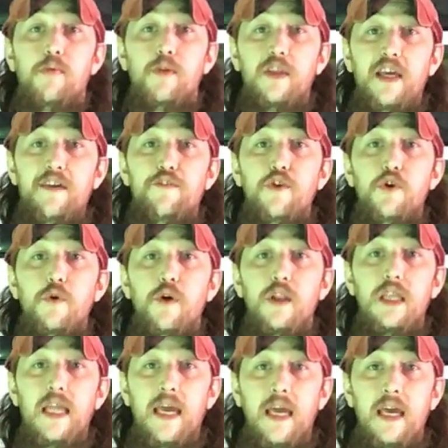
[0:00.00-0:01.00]
leave you a
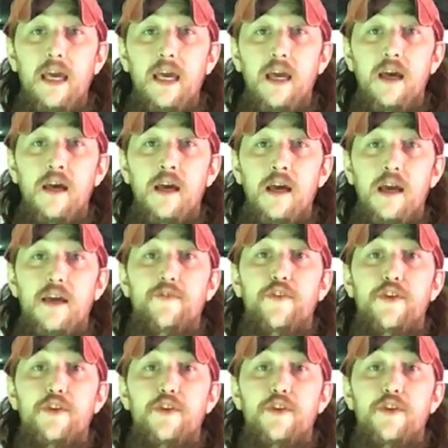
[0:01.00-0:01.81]
link in the